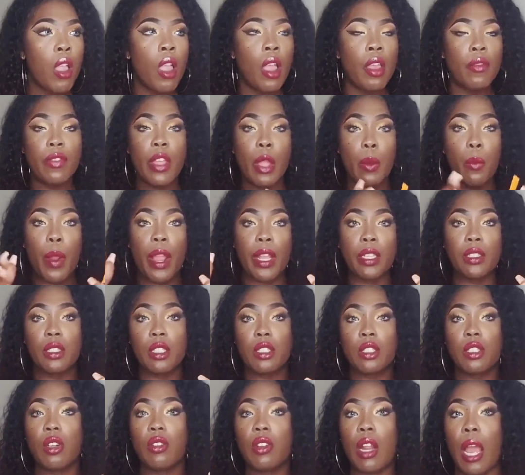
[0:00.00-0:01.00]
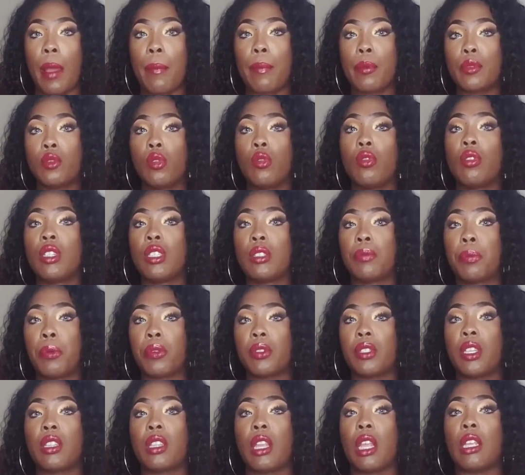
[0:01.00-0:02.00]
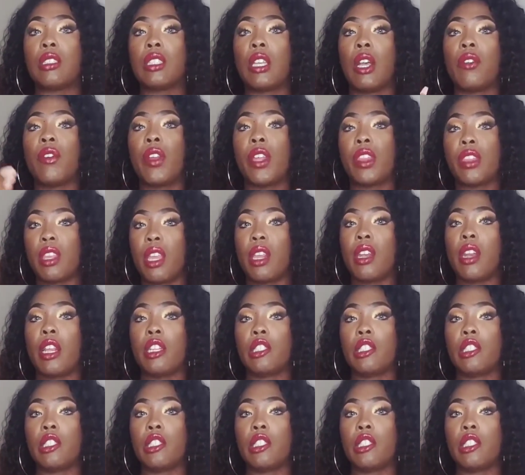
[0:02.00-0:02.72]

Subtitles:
They wait until certain opportunities present themselves and then they